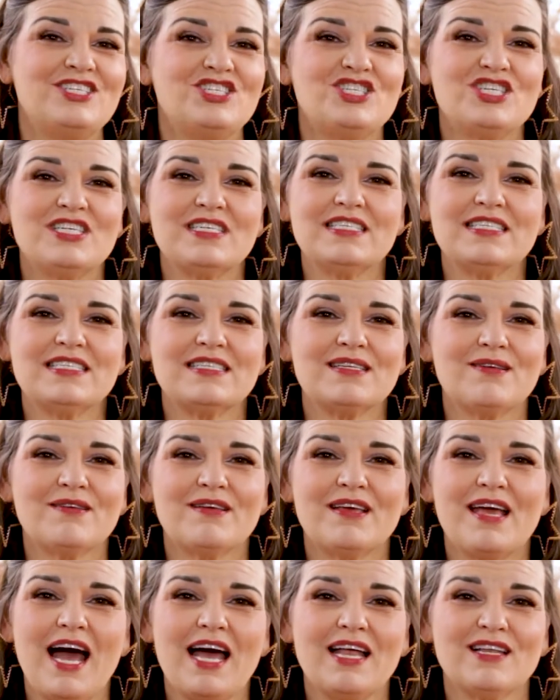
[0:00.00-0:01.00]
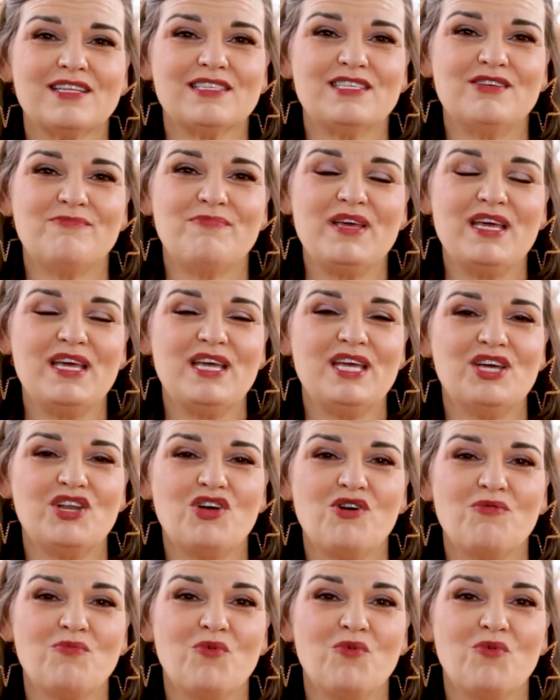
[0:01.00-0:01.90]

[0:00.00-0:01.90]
just got to be, you know,